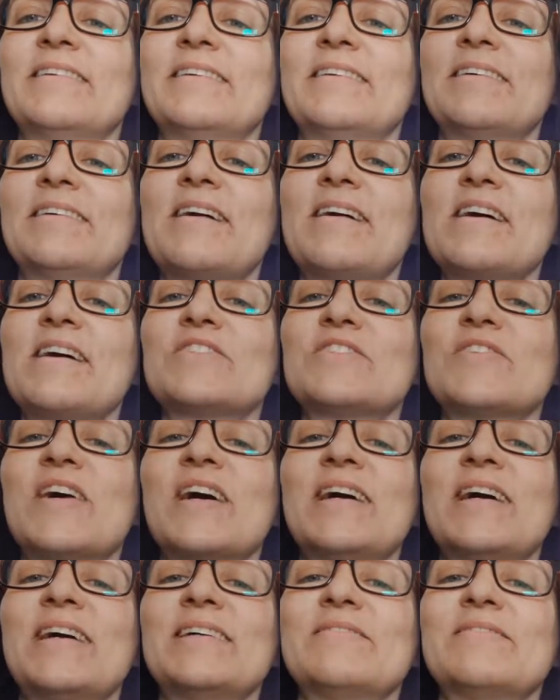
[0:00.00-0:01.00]
I
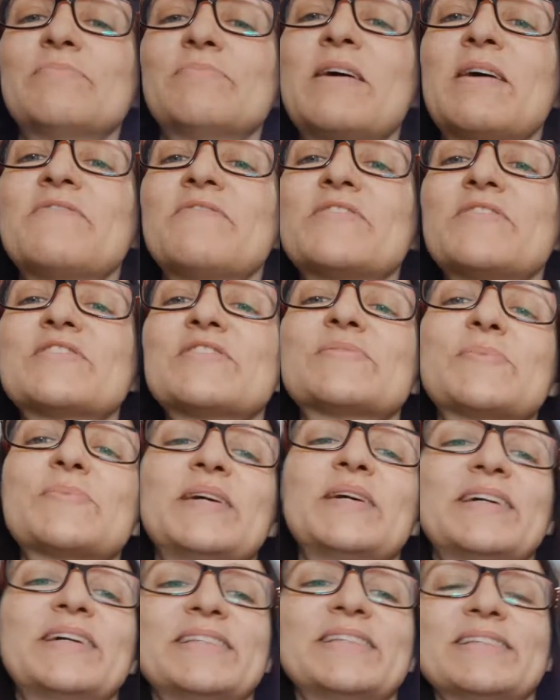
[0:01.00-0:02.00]
tried. My first
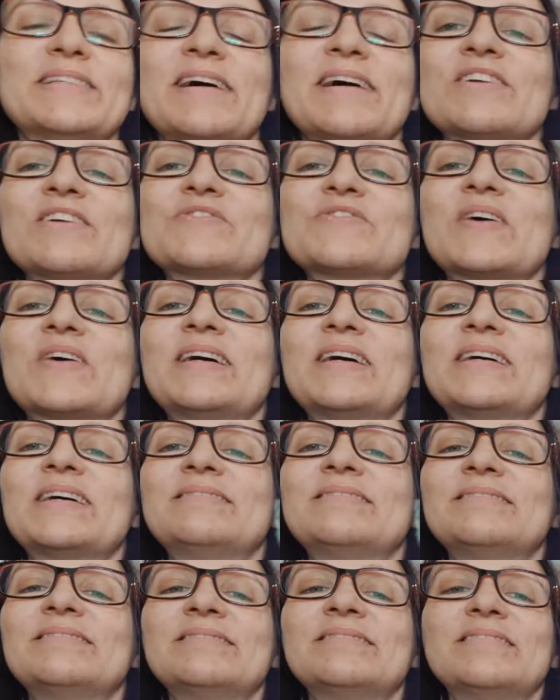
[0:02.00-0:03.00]
one, I tried.
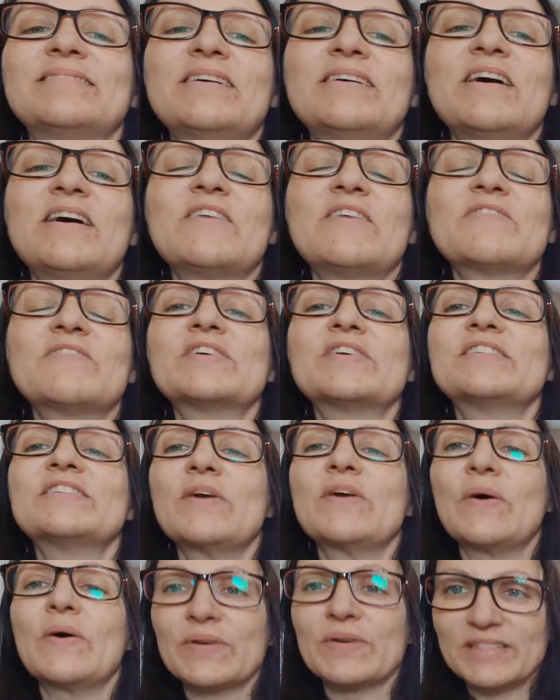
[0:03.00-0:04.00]
Of course, you
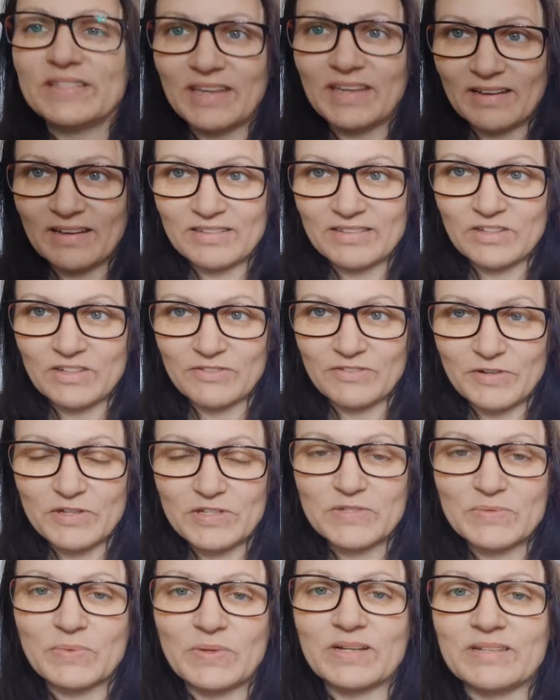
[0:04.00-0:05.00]
always get your
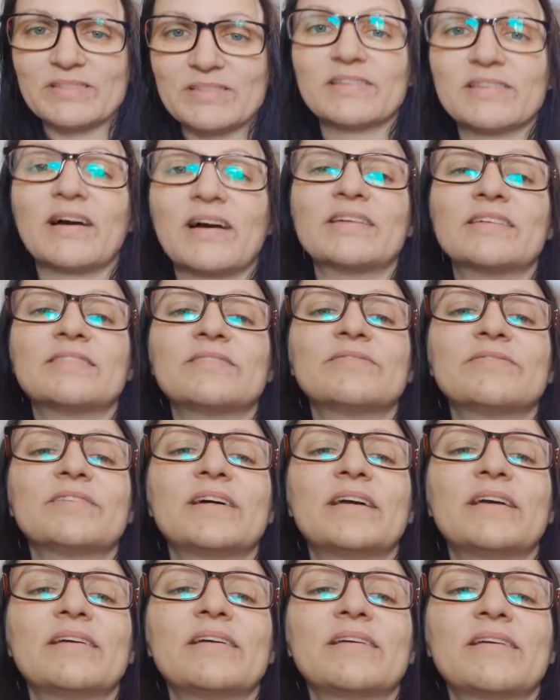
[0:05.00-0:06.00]
first one's kind of like